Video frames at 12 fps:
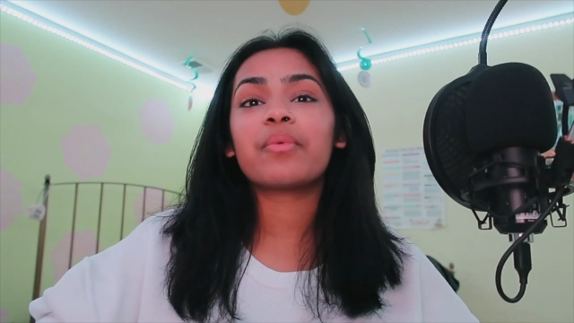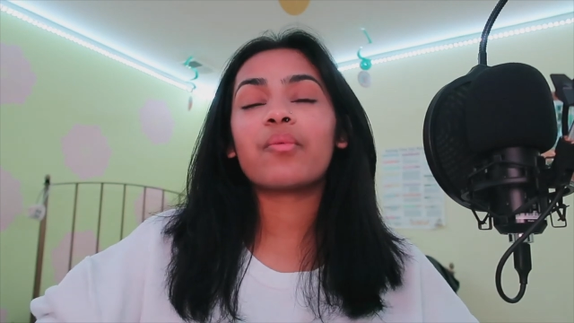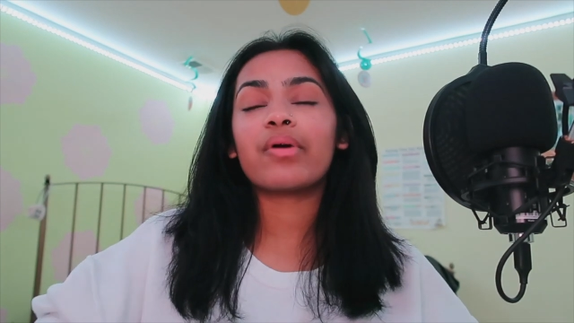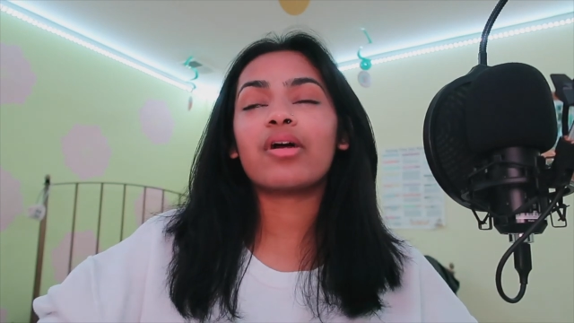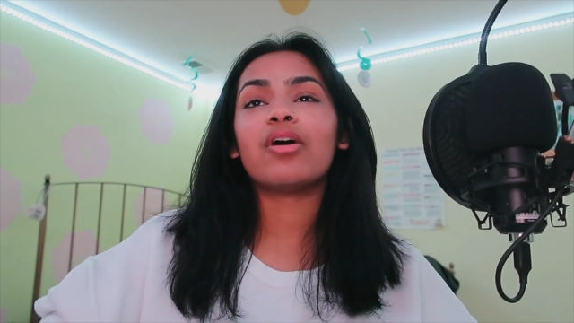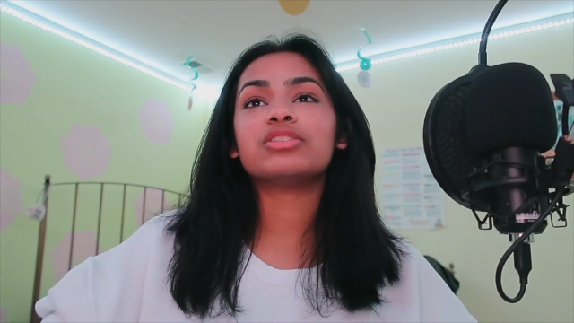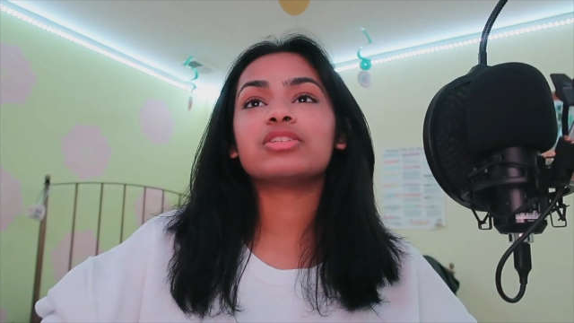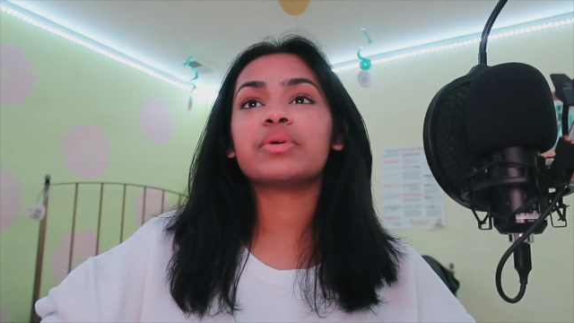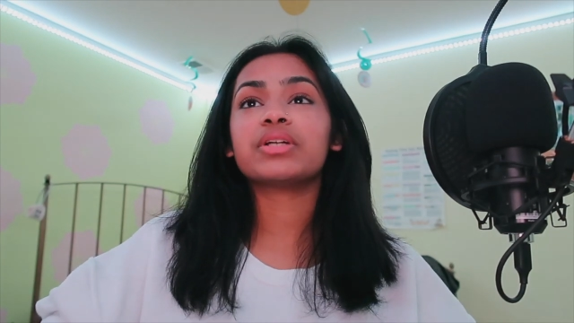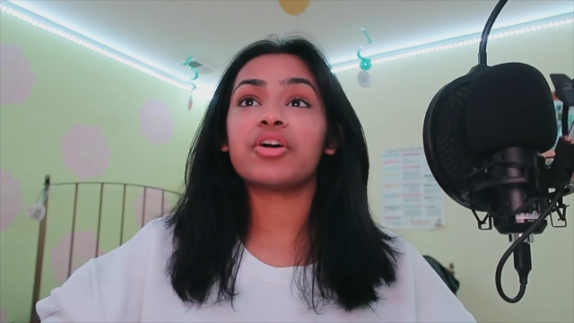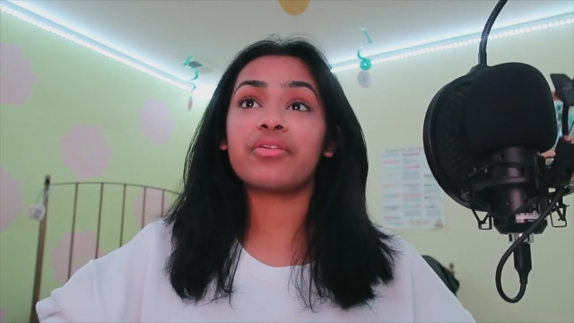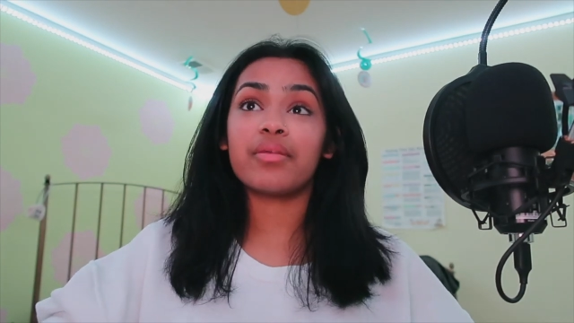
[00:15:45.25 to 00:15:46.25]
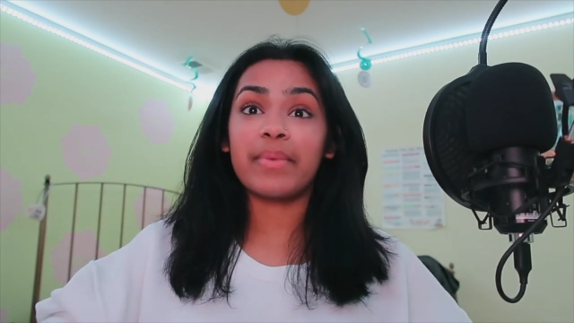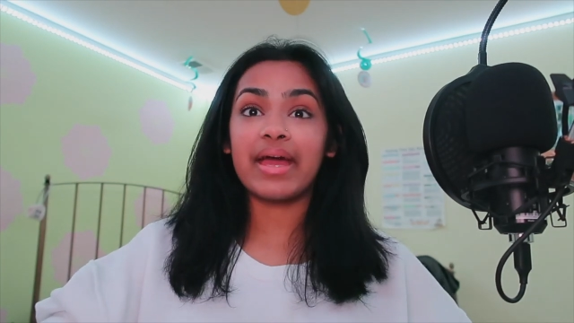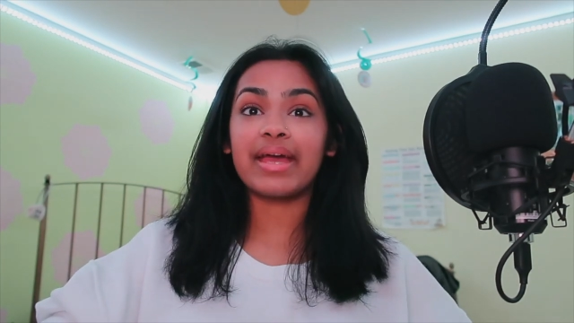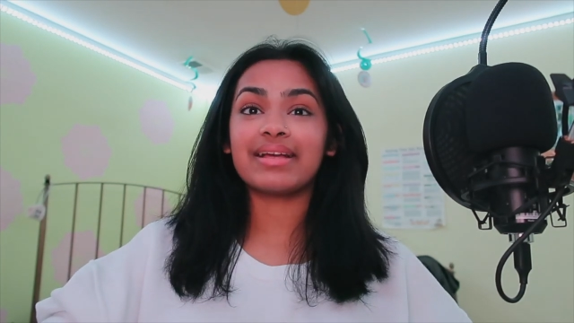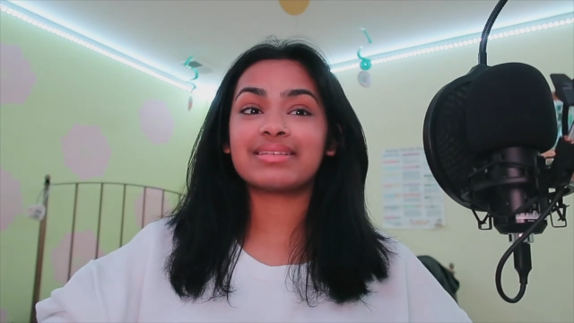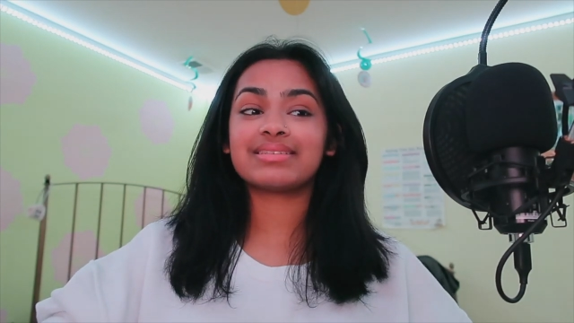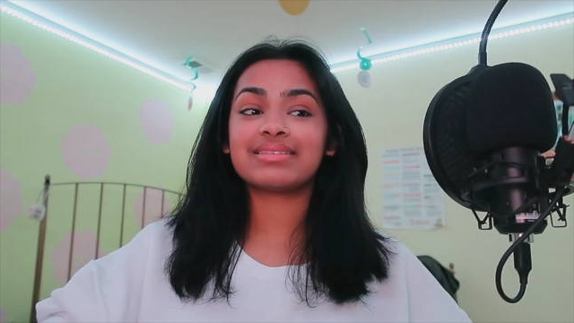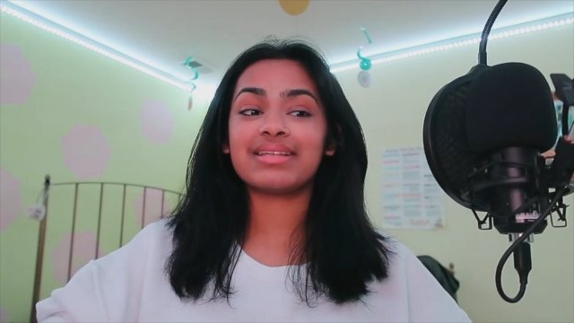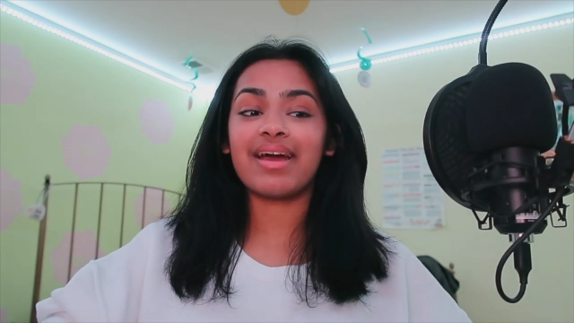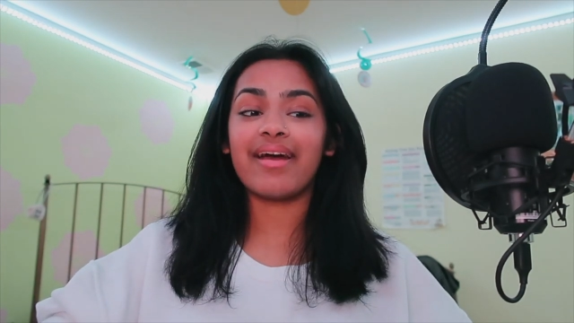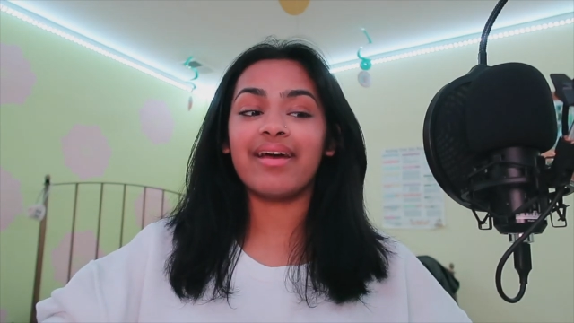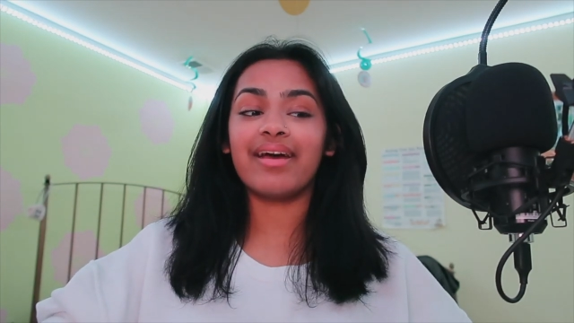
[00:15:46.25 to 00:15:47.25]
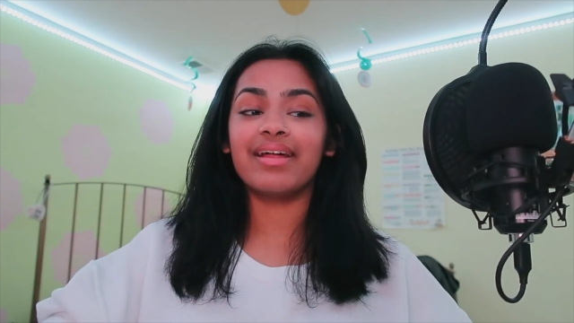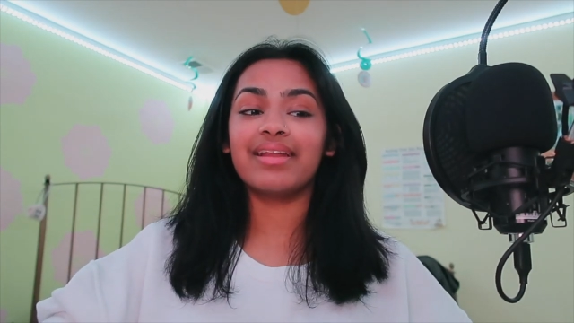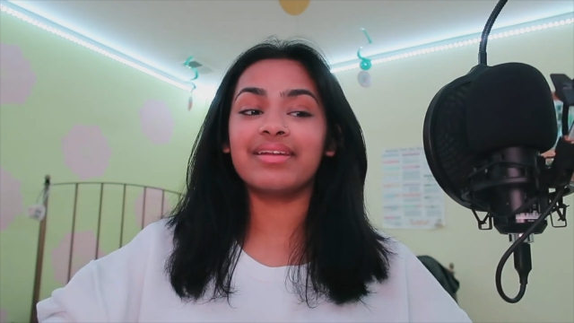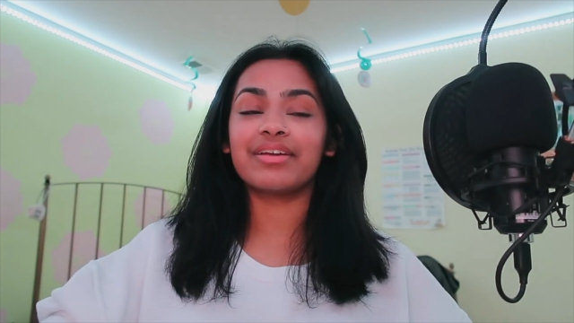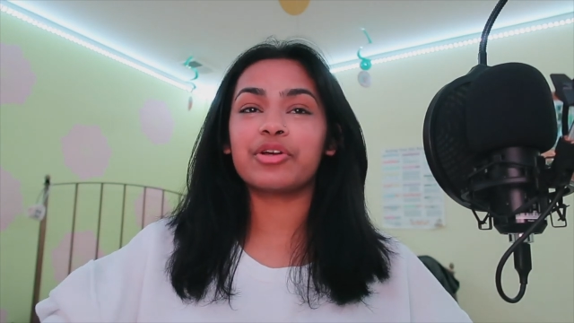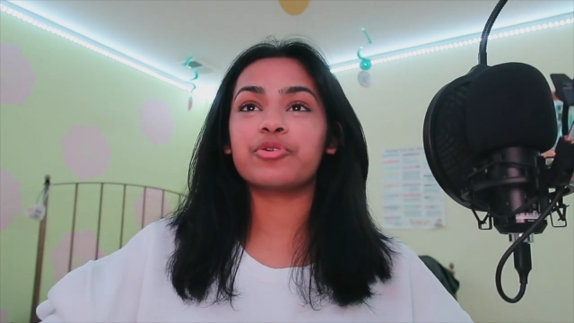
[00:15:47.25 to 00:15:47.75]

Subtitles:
where Aldo would go to the banks and